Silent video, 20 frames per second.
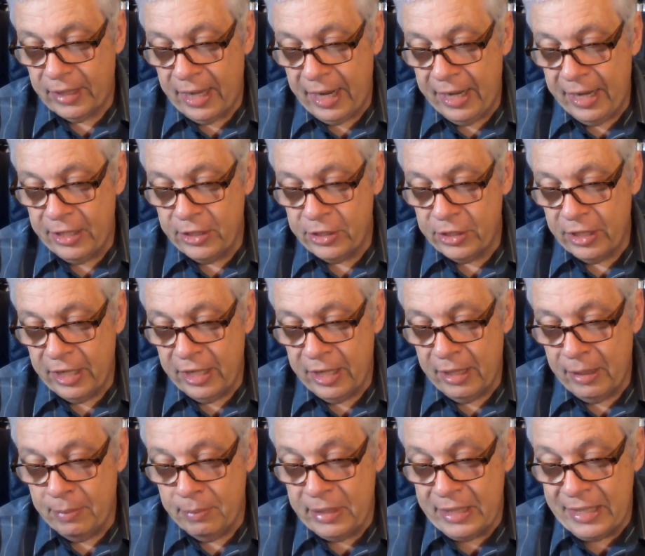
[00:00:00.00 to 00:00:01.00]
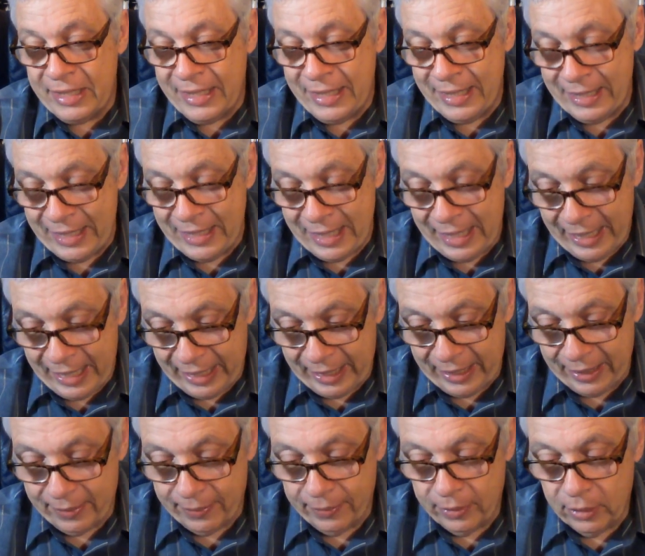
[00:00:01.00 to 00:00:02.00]

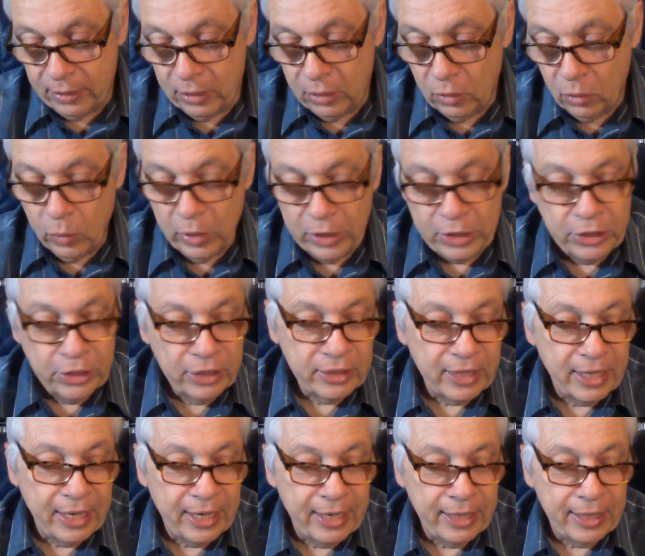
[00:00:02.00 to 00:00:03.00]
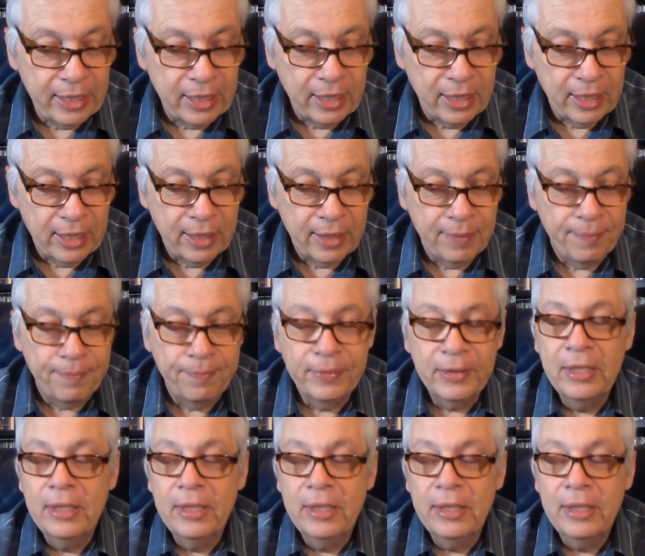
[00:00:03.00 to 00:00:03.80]
HMCD, which is I'm